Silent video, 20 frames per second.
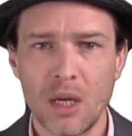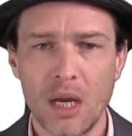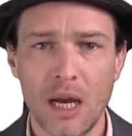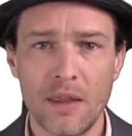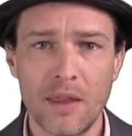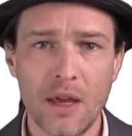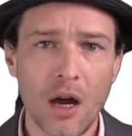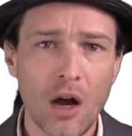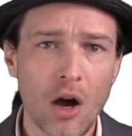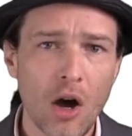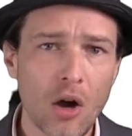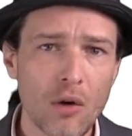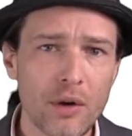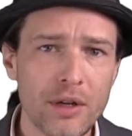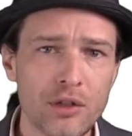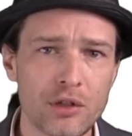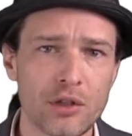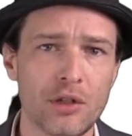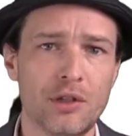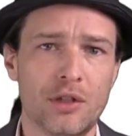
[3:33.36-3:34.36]
And there are
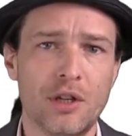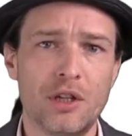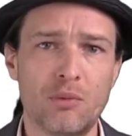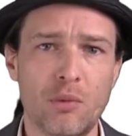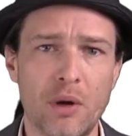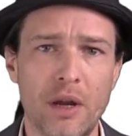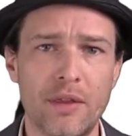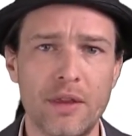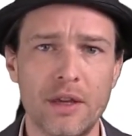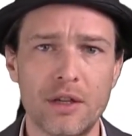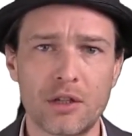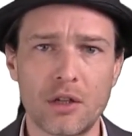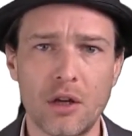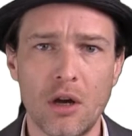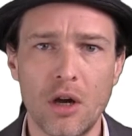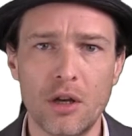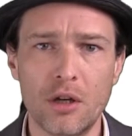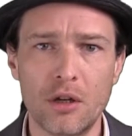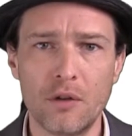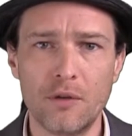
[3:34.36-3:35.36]
instances where this
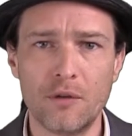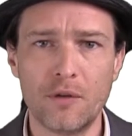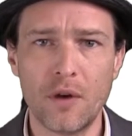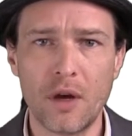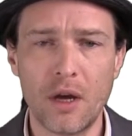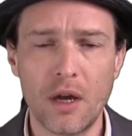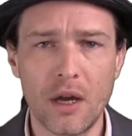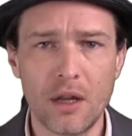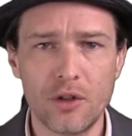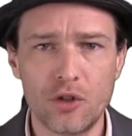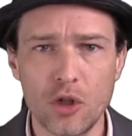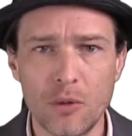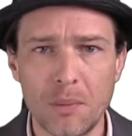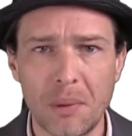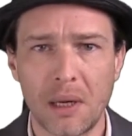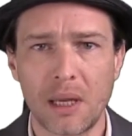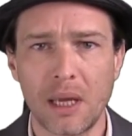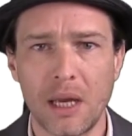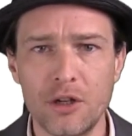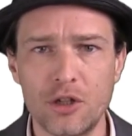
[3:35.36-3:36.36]
kind of
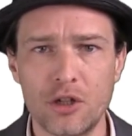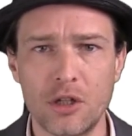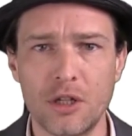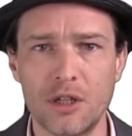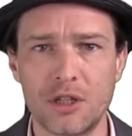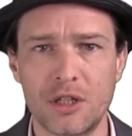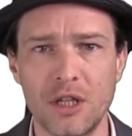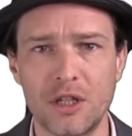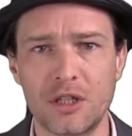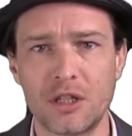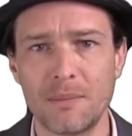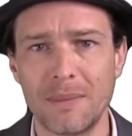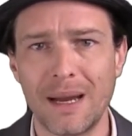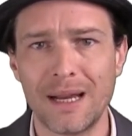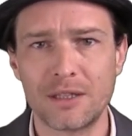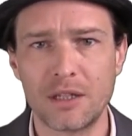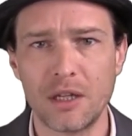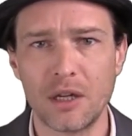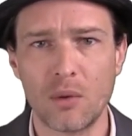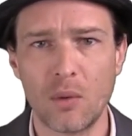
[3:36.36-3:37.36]
duplication is
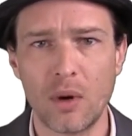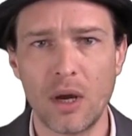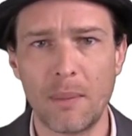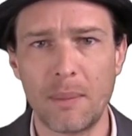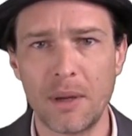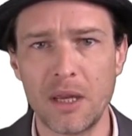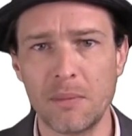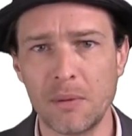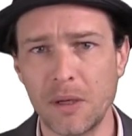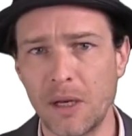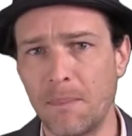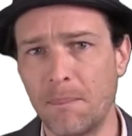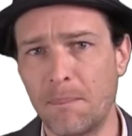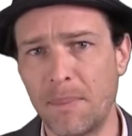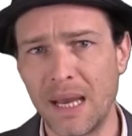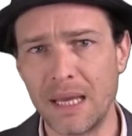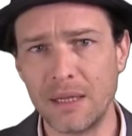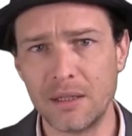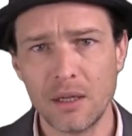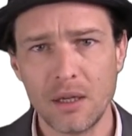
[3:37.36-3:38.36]
systematic, where people
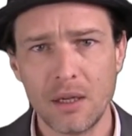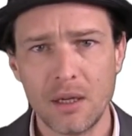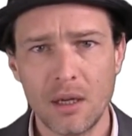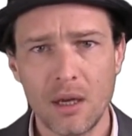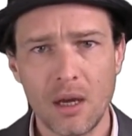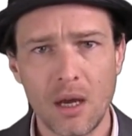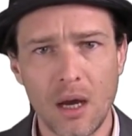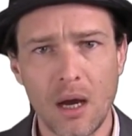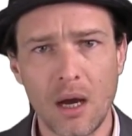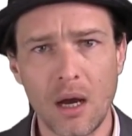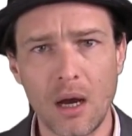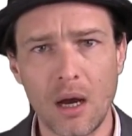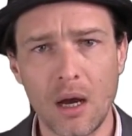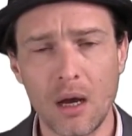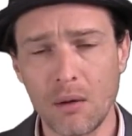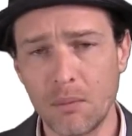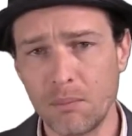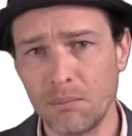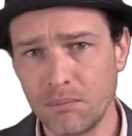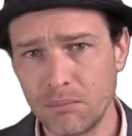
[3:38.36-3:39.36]
embed
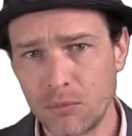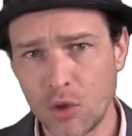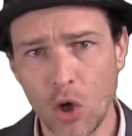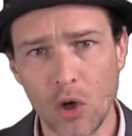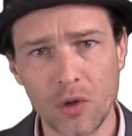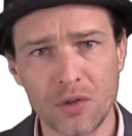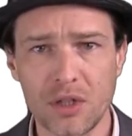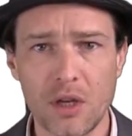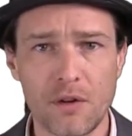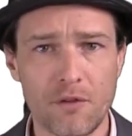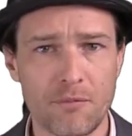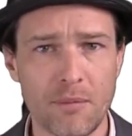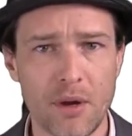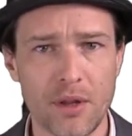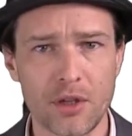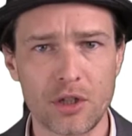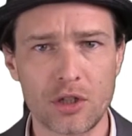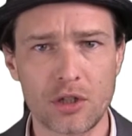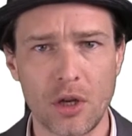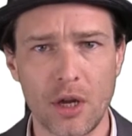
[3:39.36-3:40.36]
content from
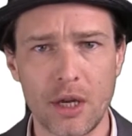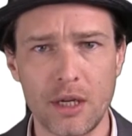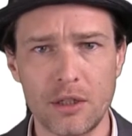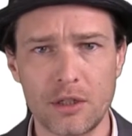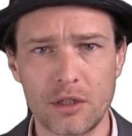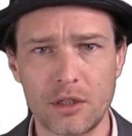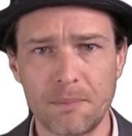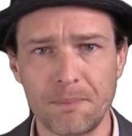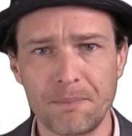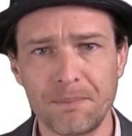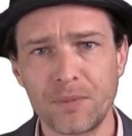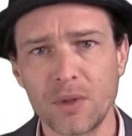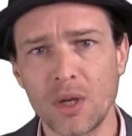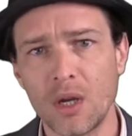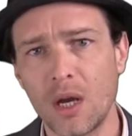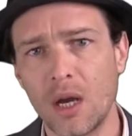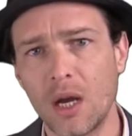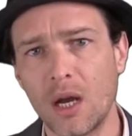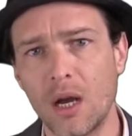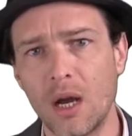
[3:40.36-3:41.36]
other sites
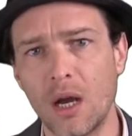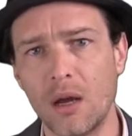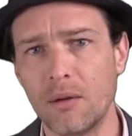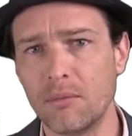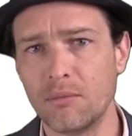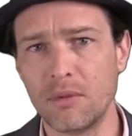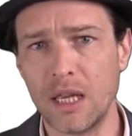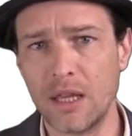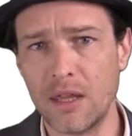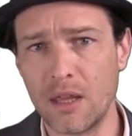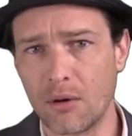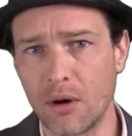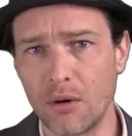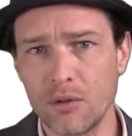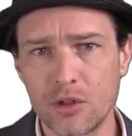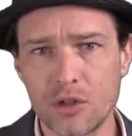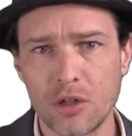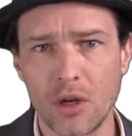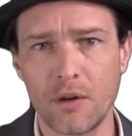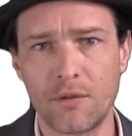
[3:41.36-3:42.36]
in their
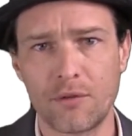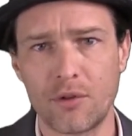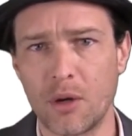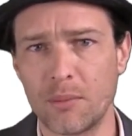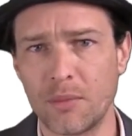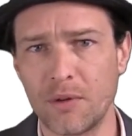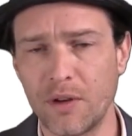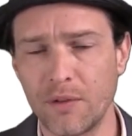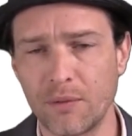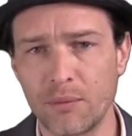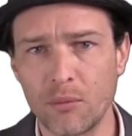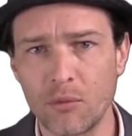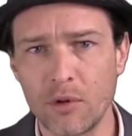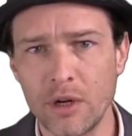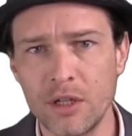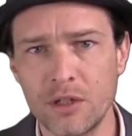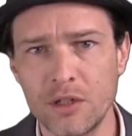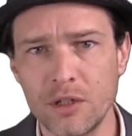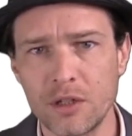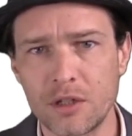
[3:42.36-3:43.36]
own site for a number of different
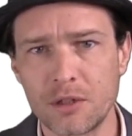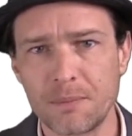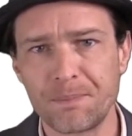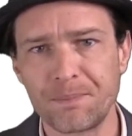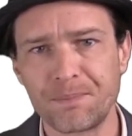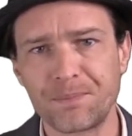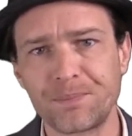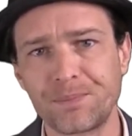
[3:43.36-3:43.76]
reasons.